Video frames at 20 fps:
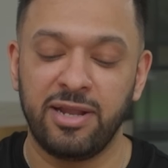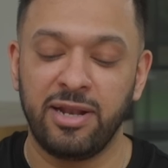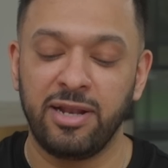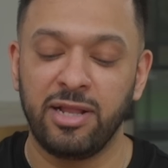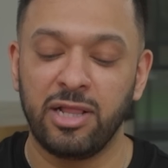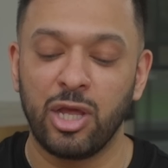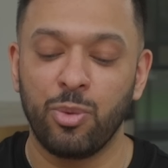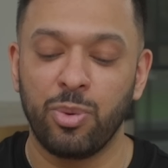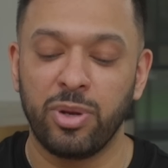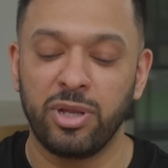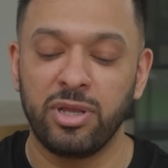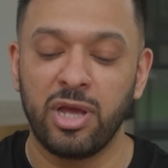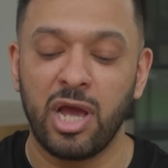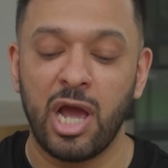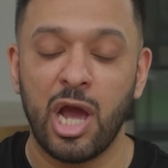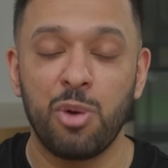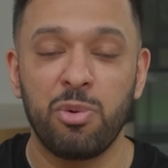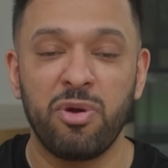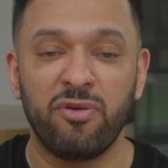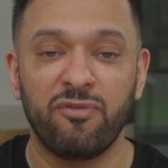any liquid,
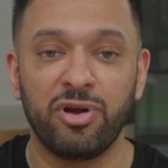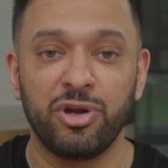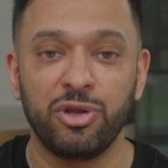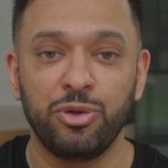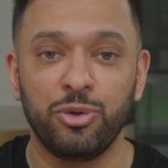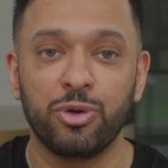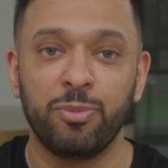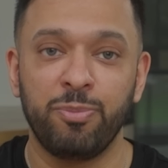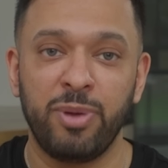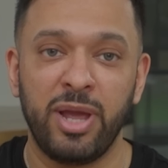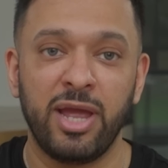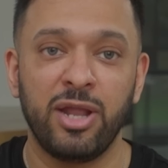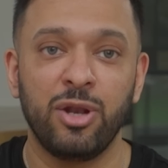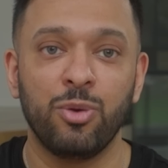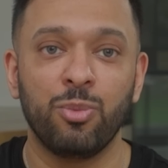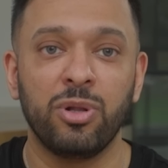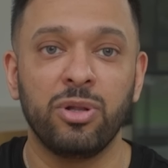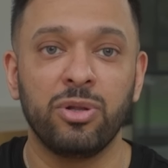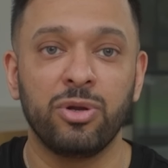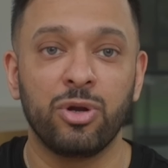however your pen
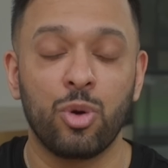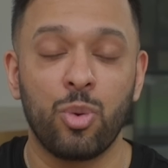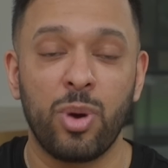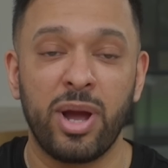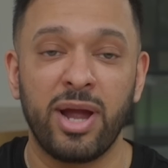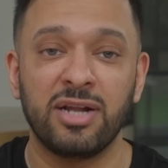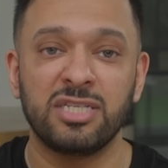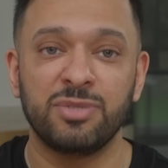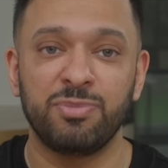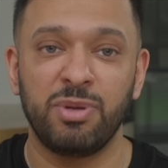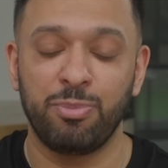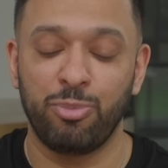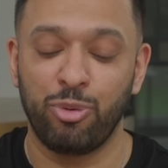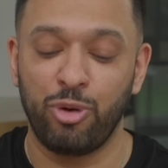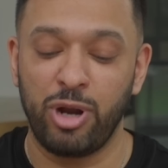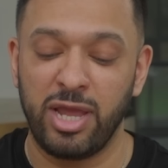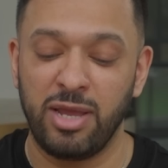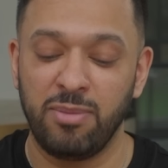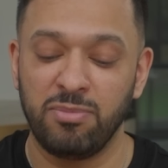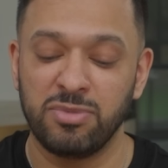will require to be
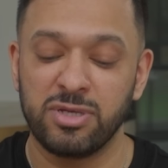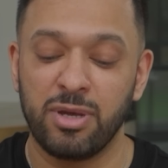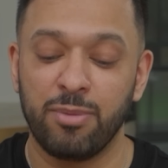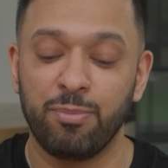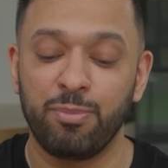primed